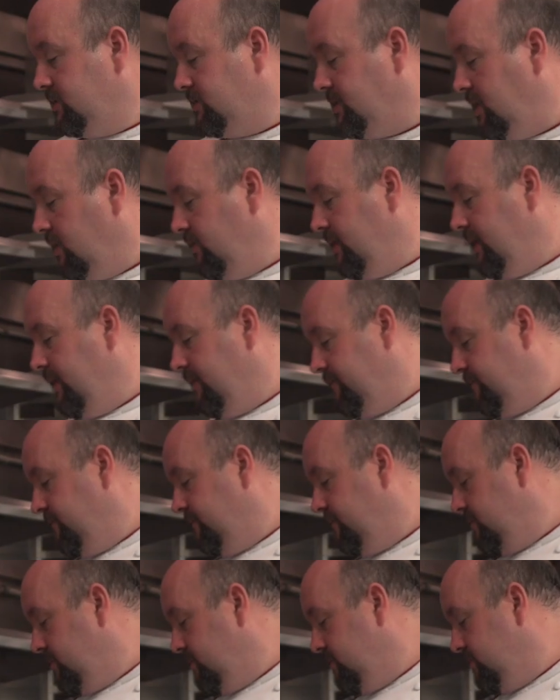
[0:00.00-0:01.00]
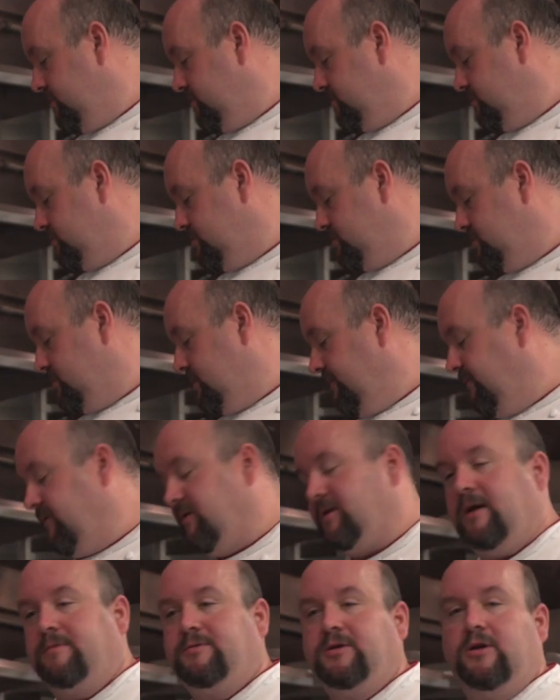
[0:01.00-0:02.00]
So we have
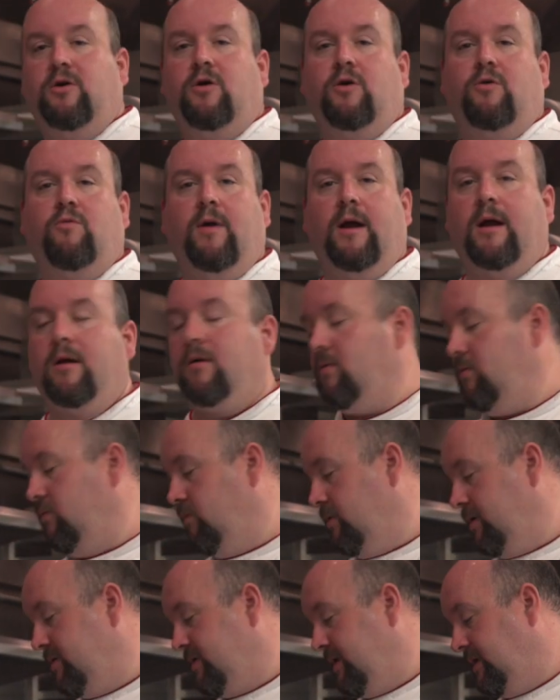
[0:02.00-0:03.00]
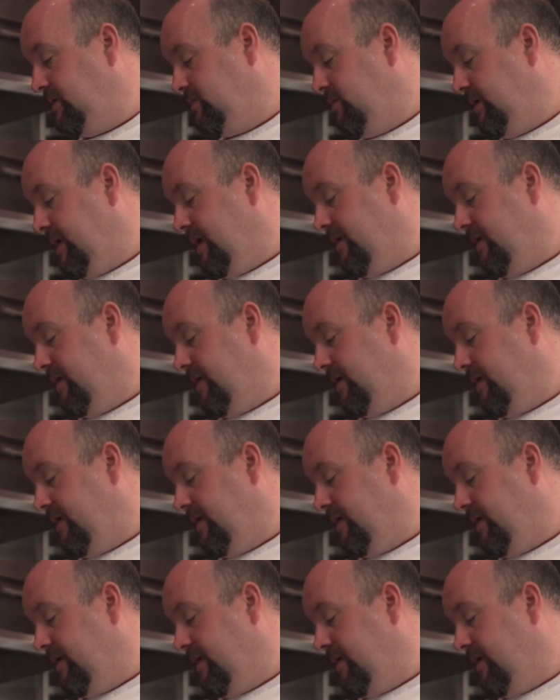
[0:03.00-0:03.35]
different types of cookware. One of the things we